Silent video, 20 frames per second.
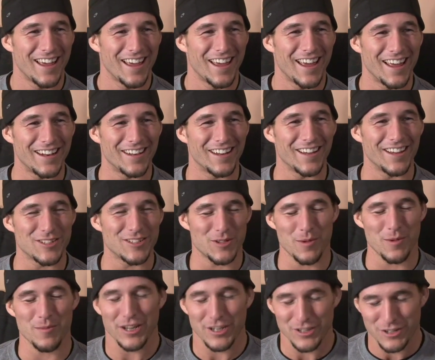
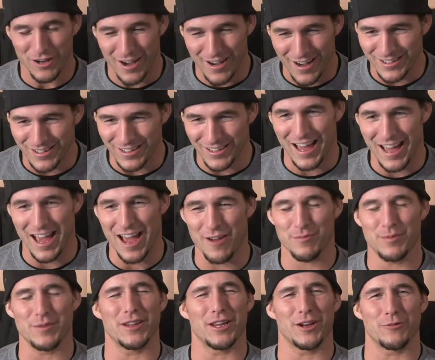So I'm trying not to
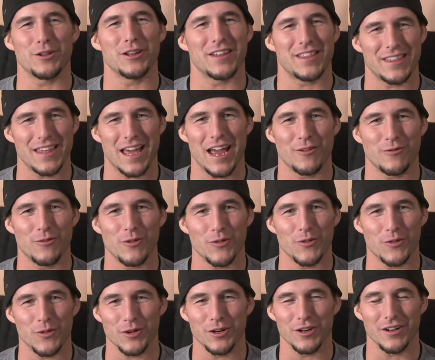laugh, but really thankful
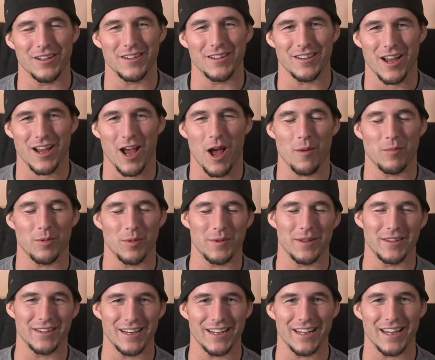for the
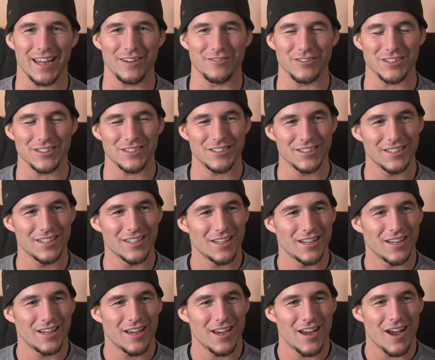compliment that he gave us.
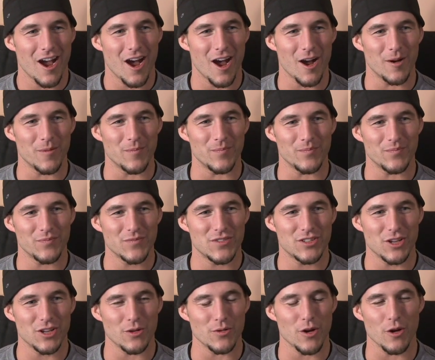
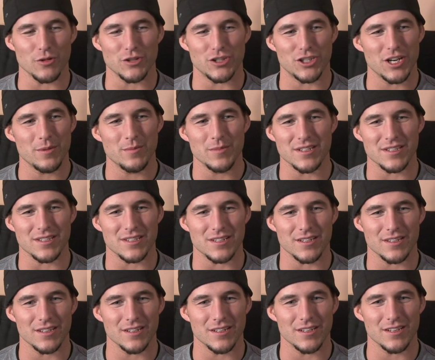So no, Jim
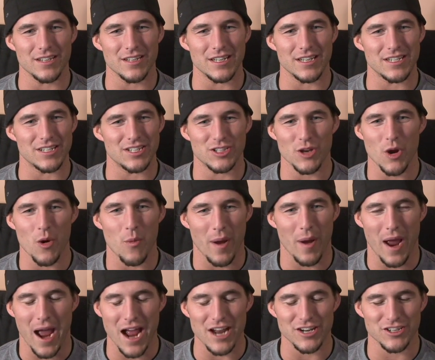he's so
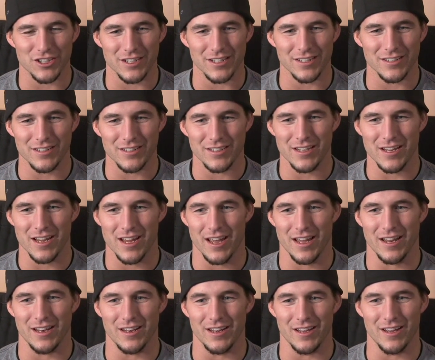passionate,
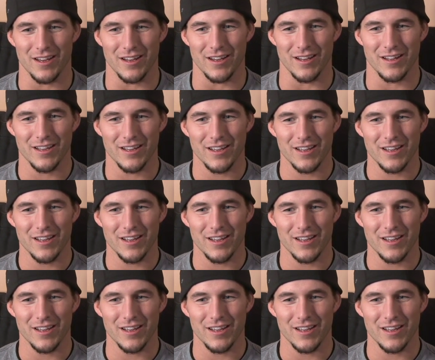and